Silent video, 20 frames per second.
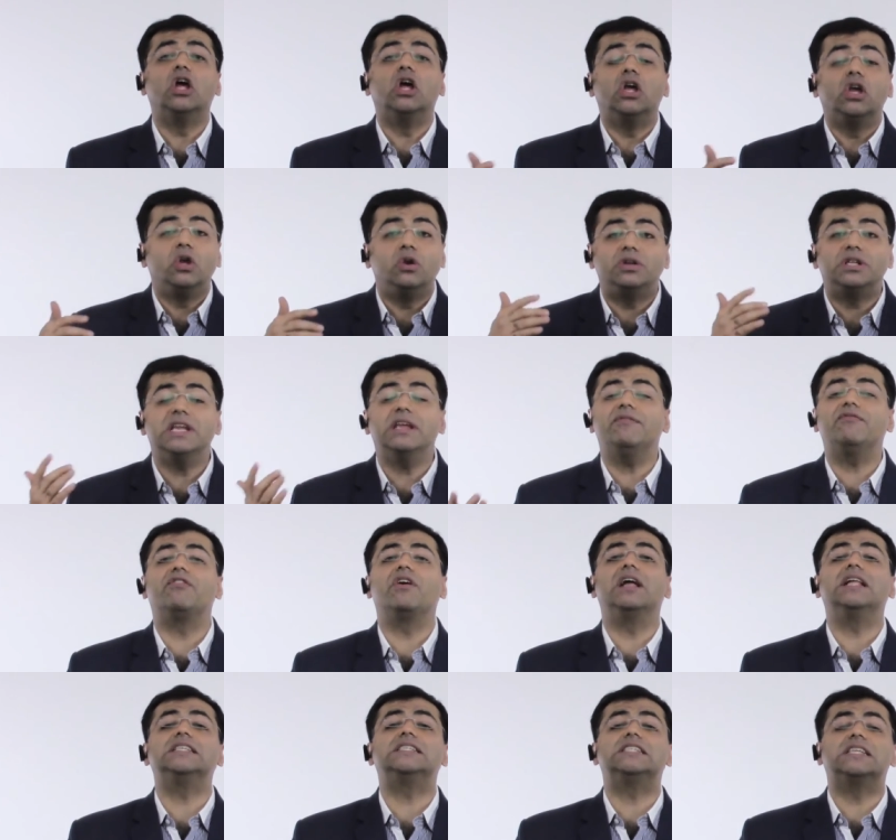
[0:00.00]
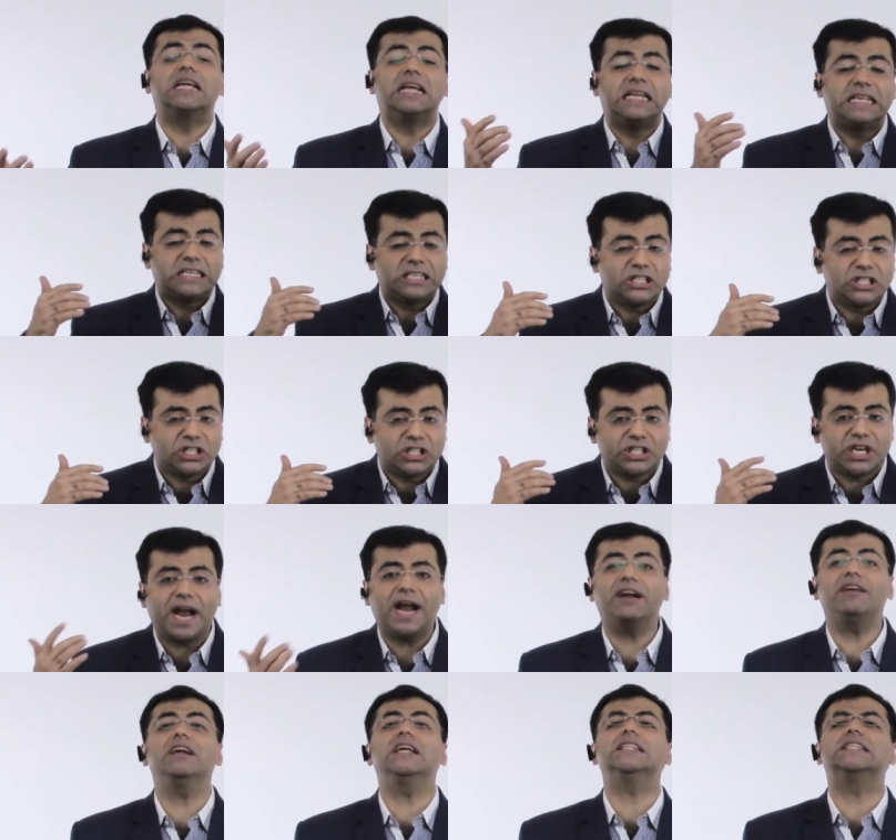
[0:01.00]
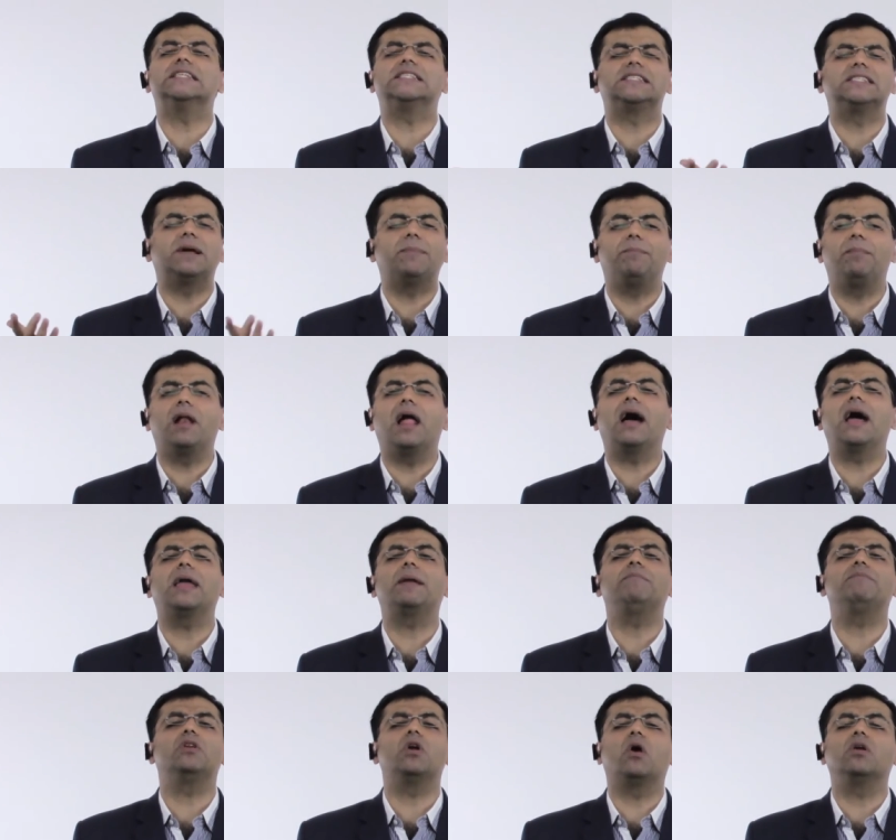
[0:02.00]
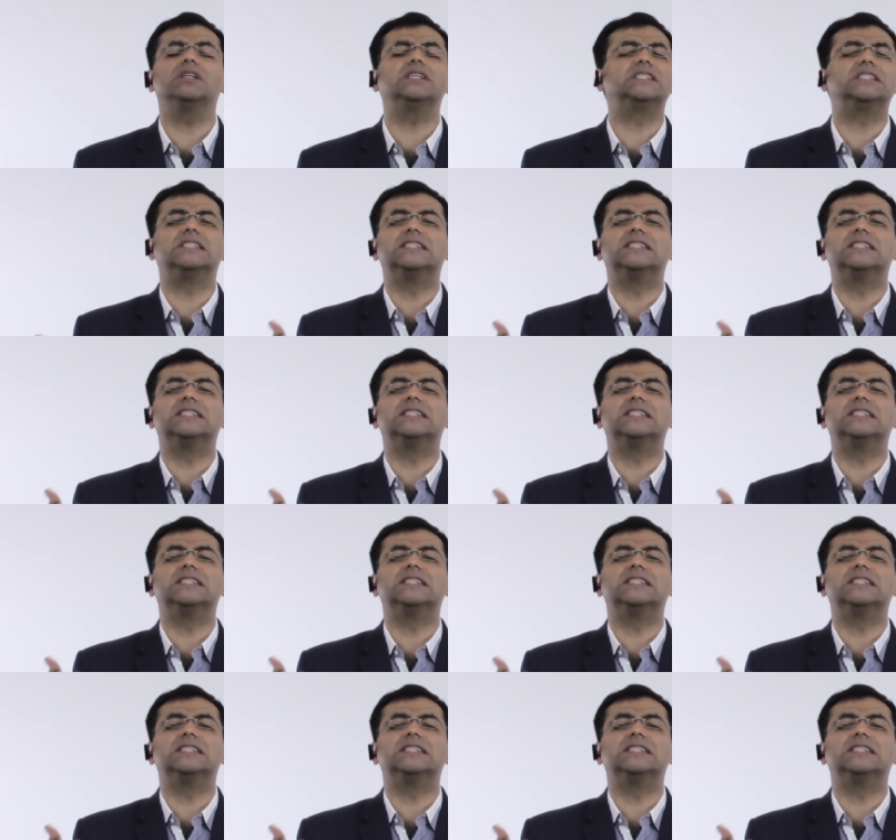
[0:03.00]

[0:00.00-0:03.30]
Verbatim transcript: You see, friends, sharing this sublime knowledge,